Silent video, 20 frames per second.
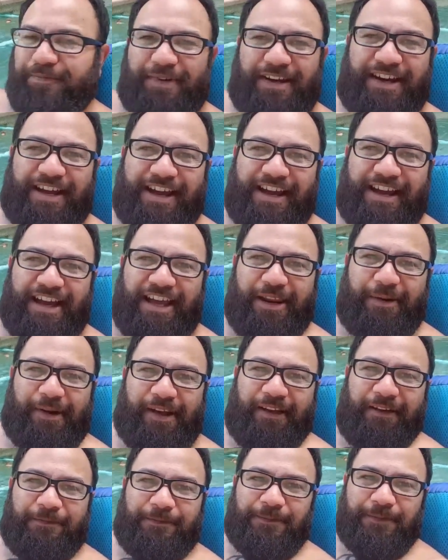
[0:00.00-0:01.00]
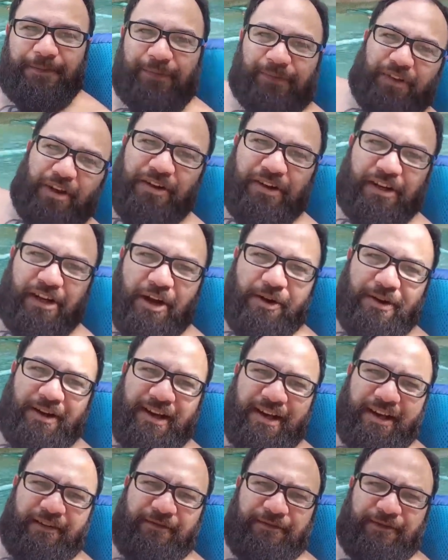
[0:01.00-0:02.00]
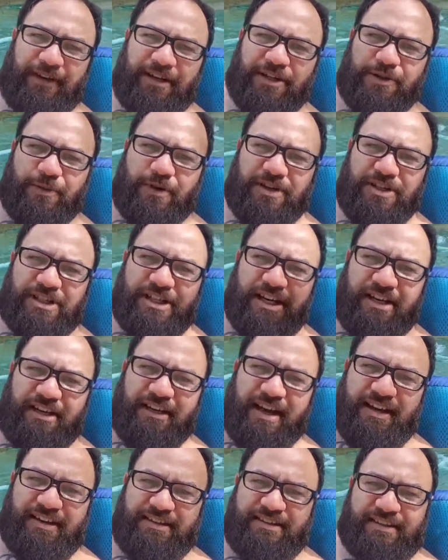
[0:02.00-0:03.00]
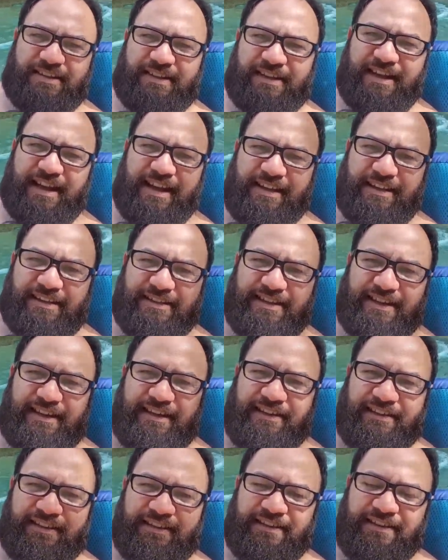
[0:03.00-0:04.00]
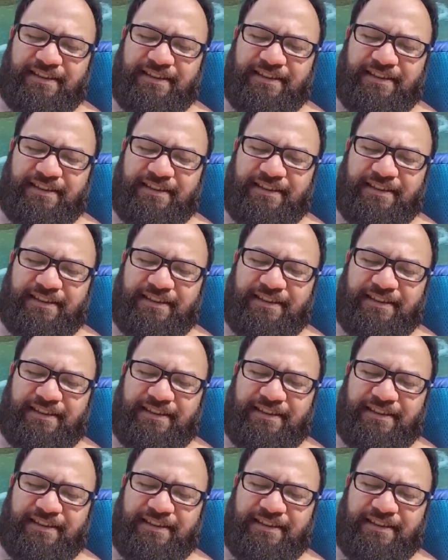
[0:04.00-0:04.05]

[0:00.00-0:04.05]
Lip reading: But anyway, I'm gonna go ahead and finish watching Guardians of the Galaxy.